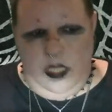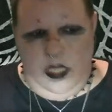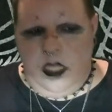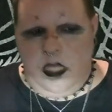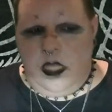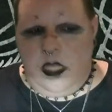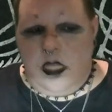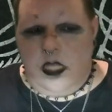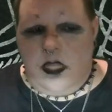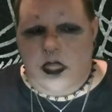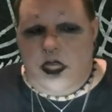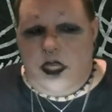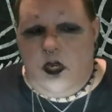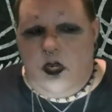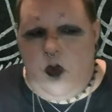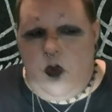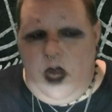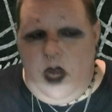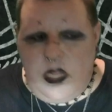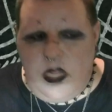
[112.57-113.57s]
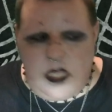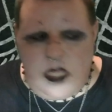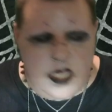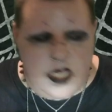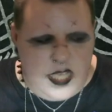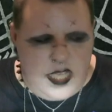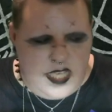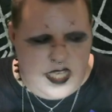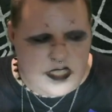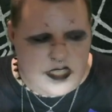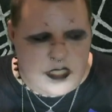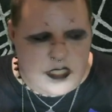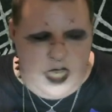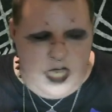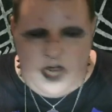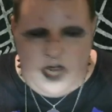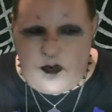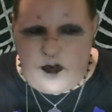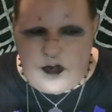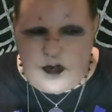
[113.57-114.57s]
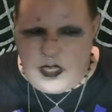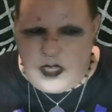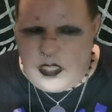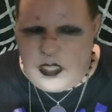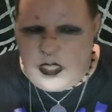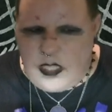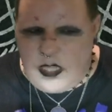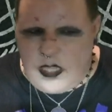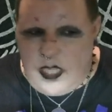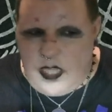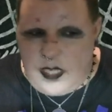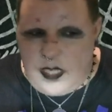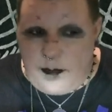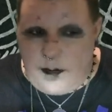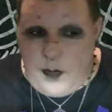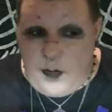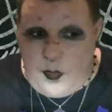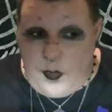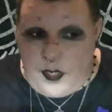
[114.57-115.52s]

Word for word: the quality is not really that important.